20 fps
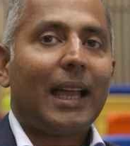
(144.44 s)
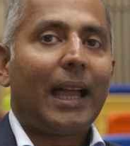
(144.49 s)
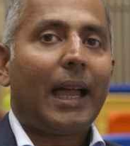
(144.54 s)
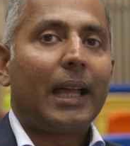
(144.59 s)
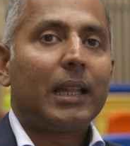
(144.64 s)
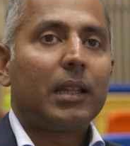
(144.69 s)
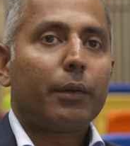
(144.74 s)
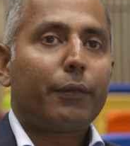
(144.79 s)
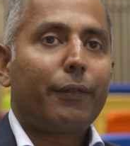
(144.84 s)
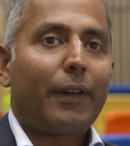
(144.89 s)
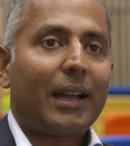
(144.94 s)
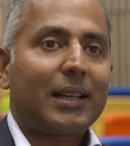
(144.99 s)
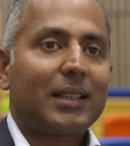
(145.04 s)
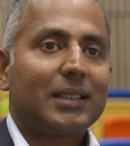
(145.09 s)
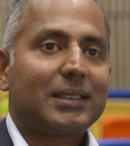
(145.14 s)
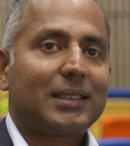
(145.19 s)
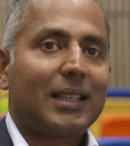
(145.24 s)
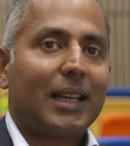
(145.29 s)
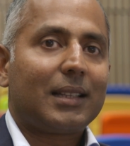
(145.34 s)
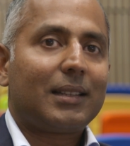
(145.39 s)
And the fact
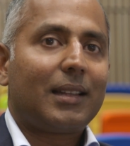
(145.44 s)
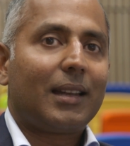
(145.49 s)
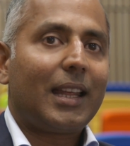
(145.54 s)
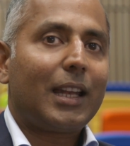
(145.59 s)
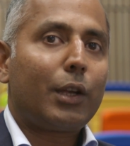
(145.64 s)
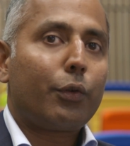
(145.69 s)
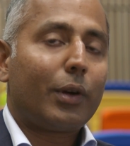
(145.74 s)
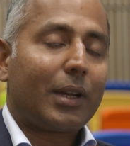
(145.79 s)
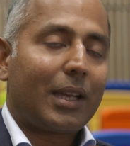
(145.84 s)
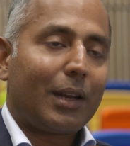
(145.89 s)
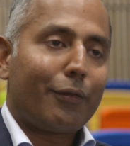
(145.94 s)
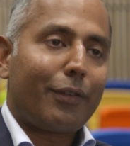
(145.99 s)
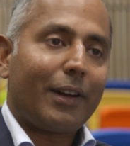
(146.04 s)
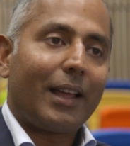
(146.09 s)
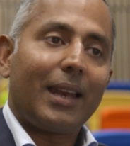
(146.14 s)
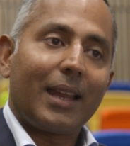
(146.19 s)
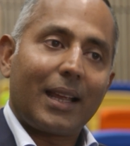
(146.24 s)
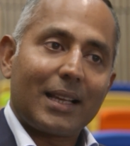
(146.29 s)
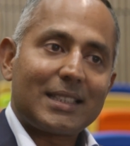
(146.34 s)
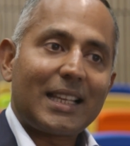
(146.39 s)
is that the network in
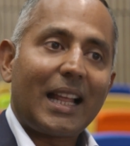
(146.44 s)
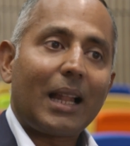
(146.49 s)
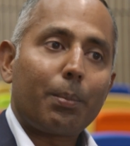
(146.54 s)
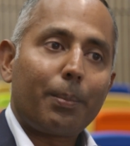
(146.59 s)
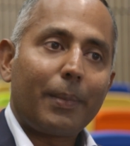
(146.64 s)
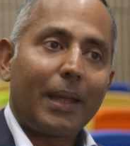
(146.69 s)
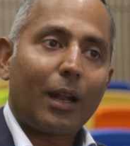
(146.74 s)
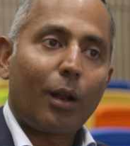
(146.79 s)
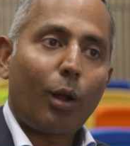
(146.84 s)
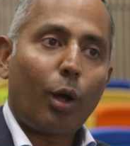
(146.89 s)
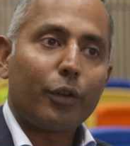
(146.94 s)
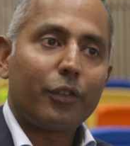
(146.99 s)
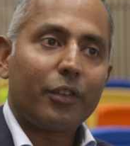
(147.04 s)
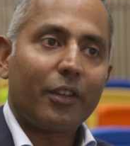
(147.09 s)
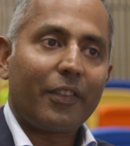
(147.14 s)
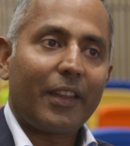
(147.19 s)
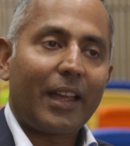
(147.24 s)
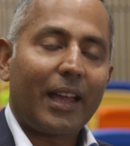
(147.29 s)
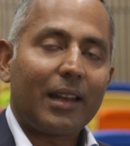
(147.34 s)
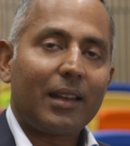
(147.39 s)
Vlerick has helped me a lot
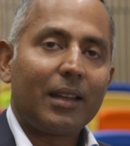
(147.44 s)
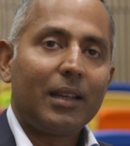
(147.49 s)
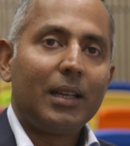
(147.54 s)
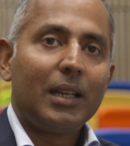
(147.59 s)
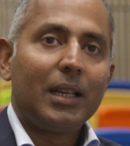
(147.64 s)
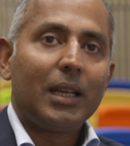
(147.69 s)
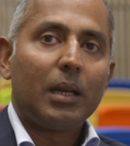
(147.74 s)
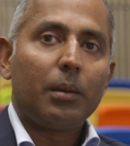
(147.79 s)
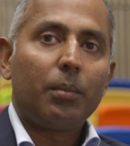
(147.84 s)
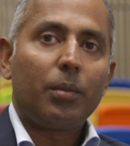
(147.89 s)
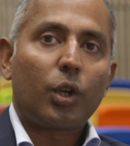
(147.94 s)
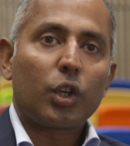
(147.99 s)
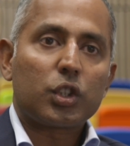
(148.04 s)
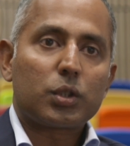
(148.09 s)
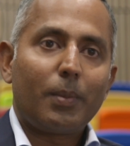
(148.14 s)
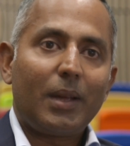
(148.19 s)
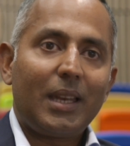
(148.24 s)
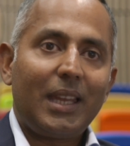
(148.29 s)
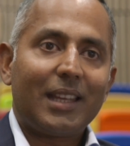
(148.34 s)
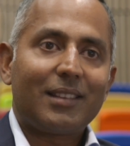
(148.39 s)
in that.
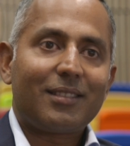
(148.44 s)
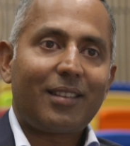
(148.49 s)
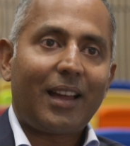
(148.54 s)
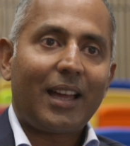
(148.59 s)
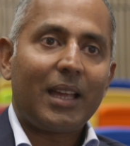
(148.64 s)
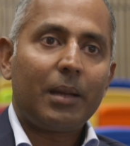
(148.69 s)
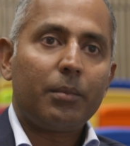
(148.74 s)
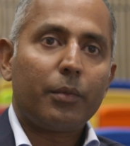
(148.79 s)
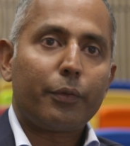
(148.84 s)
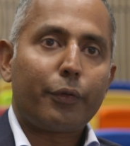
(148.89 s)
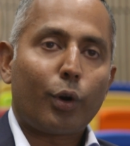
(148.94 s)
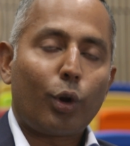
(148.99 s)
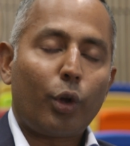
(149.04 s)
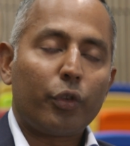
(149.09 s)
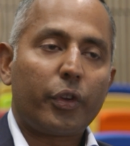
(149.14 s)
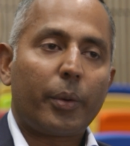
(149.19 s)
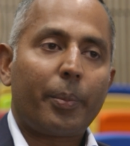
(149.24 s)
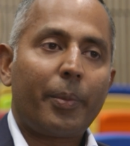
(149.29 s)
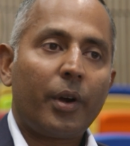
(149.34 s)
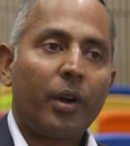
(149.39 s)
Because many a time for an
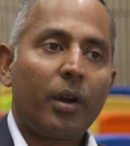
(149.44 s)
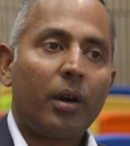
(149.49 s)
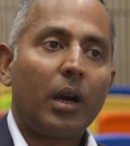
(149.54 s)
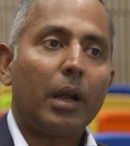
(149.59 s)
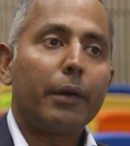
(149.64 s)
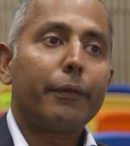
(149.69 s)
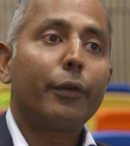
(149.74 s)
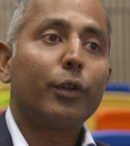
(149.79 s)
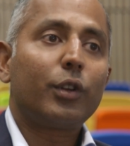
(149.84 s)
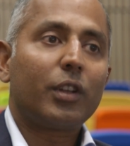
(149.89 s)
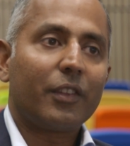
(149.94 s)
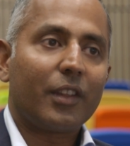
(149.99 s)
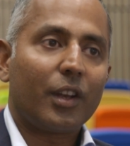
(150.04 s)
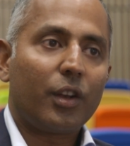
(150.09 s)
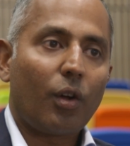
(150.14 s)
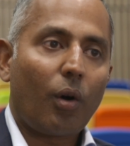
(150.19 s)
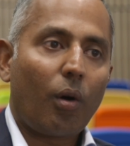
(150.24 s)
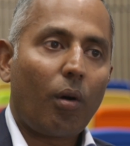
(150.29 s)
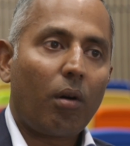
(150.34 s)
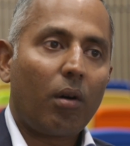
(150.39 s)
entrepreneur, a foot in the
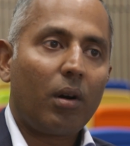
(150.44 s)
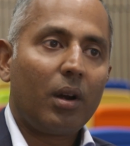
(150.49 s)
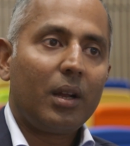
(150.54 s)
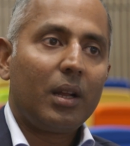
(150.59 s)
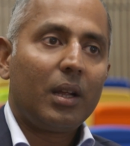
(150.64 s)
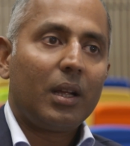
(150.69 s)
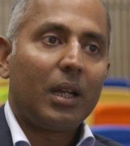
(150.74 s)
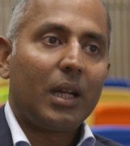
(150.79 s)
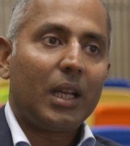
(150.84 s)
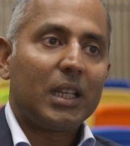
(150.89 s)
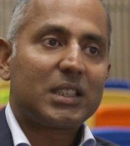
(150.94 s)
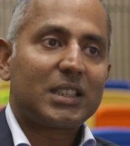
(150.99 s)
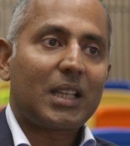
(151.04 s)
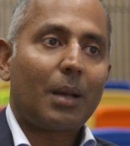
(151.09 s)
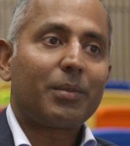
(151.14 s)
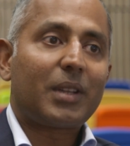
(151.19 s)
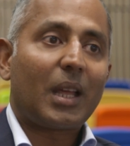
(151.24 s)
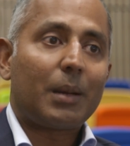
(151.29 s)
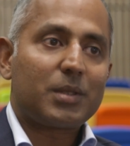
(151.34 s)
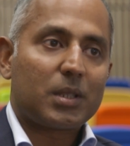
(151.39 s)
door is
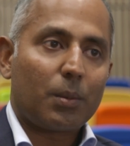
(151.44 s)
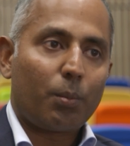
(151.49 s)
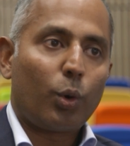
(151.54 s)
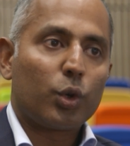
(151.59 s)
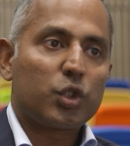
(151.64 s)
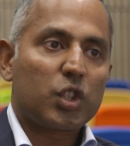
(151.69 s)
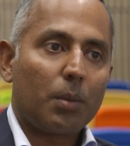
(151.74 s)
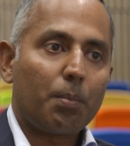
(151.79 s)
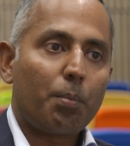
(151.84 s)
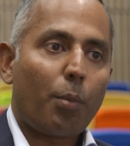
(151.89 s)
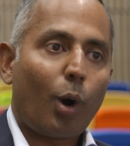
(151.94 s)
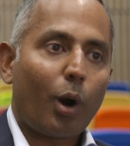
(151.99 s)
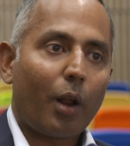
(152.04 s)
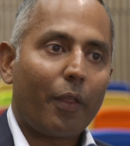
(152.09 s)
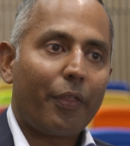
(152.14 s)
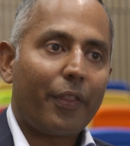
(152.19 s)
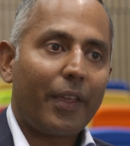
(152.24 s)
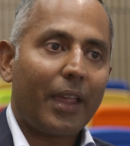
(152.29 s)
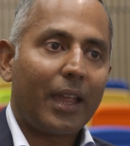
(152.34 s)
sometimes the most important